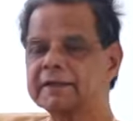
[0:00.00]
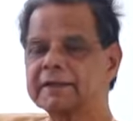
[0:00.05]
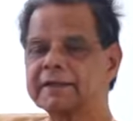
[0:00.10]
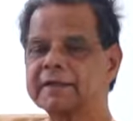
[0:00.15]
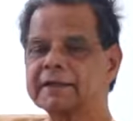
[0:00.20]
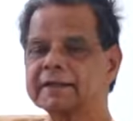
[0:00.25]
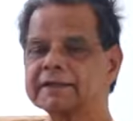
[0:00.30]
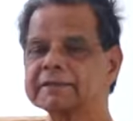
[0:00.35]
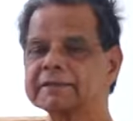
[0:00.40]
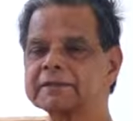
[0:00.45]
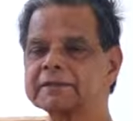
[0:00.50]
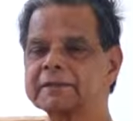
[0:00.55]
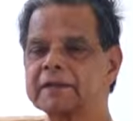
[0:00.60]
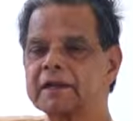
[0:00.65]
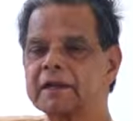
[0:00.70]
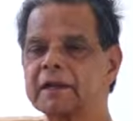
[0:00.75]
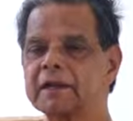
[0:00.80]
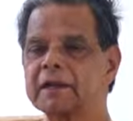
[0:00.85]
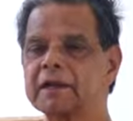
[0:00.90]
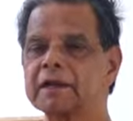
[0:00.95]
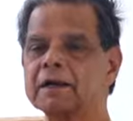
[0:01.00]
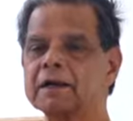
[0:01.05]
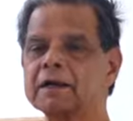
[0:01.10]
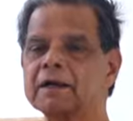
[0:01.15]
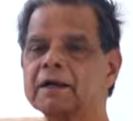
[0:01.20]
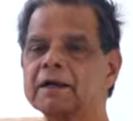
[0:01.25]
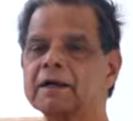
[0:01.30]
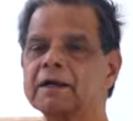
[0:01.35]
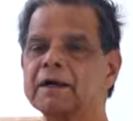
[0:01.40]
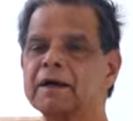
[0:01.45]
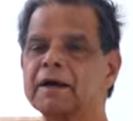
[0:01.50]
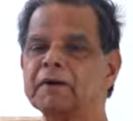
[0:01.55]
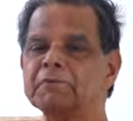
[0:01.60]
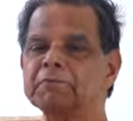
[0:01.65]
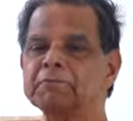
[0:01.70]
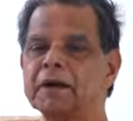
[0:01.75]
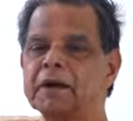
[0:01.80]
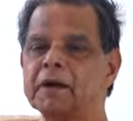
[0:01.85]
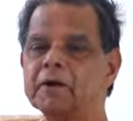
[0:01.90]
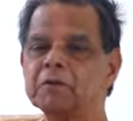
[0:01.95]
he has still a
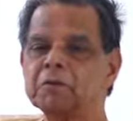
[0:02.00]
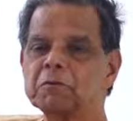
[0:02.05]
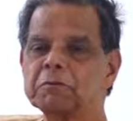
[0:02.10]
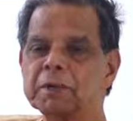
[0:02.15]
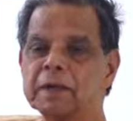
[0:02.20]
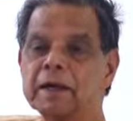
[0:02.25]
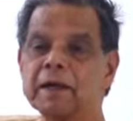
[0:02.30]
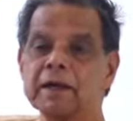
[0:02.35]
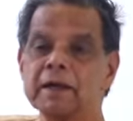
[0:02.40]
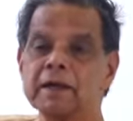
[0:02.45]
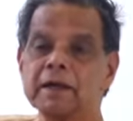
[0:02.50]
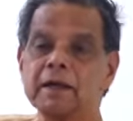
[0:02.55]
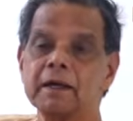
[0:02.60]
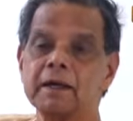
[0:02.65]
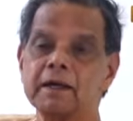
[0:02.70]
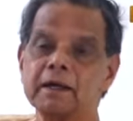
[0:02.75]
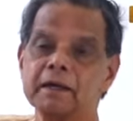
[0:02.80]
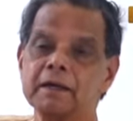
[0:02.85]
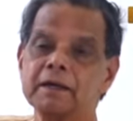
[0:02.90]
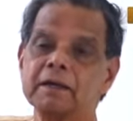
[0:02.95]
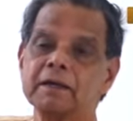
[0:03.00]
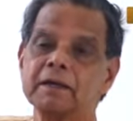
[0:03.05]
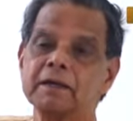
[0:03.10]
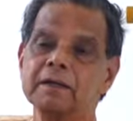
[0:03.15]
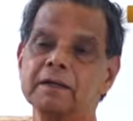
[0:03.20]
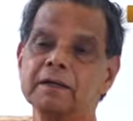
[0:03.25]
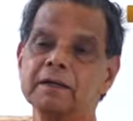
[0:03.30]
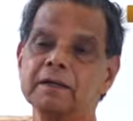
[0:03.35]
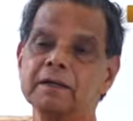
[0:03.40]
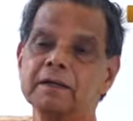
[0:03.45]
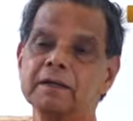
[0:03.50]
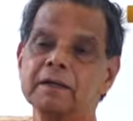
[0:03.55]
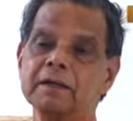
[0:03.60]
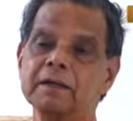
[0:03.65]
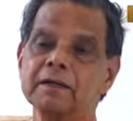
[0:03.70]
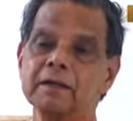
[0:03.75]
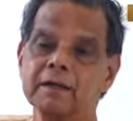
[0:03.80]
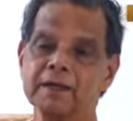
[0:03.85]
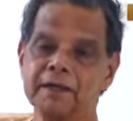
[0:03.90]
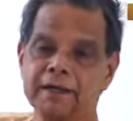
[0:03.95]
part to play.
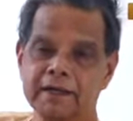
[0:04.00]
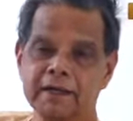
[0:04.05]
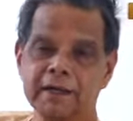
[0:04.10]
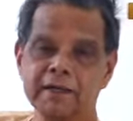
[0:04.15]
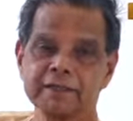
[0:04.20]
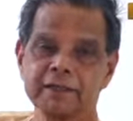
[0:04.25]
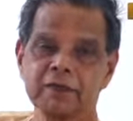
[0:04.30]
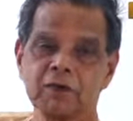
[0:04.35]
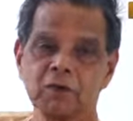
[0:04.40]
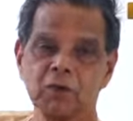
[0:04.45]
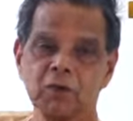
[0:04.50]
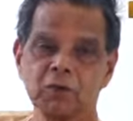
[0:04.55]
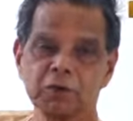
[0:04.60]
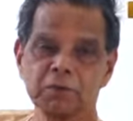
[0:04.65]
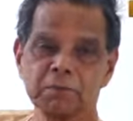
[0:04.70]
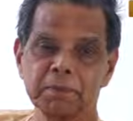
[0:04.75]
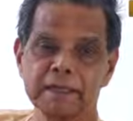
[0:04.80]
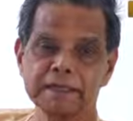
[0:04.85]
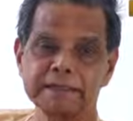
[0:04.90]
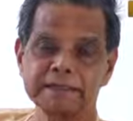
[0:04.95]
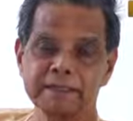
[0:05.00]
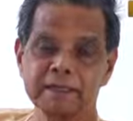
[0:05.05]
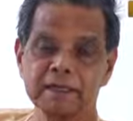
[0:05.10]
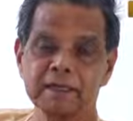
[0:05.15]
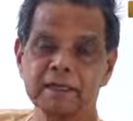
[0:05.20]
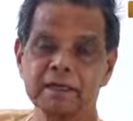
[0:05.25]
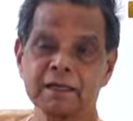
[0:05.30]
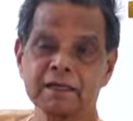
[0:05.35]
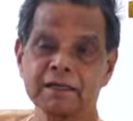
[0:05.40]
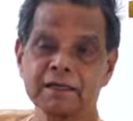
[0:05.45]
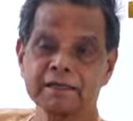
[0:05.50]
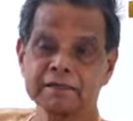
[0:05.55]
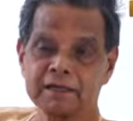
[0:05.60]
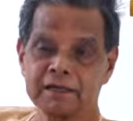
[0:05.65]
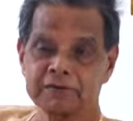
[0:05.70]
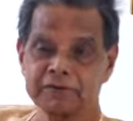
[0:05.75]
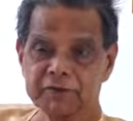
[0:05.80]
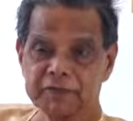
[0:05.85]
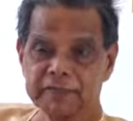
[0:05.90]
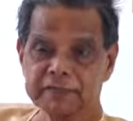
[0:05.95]
He has a role to play still,
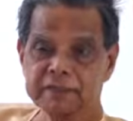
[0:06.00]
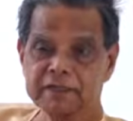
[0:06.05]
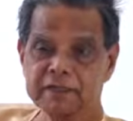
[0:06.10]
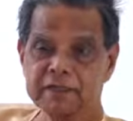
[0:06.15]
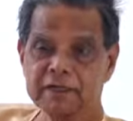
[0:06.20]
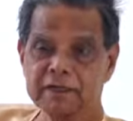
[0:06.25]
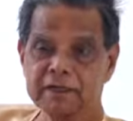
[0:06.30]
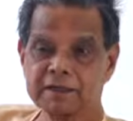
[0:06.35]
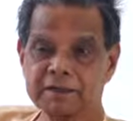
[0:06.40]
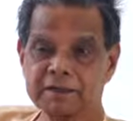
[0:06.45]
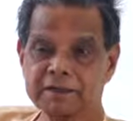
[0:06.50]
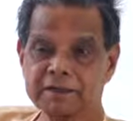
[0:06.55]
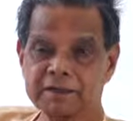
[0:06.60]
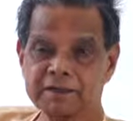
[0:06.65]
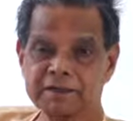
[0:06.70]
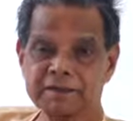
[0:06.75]
therefore he is there.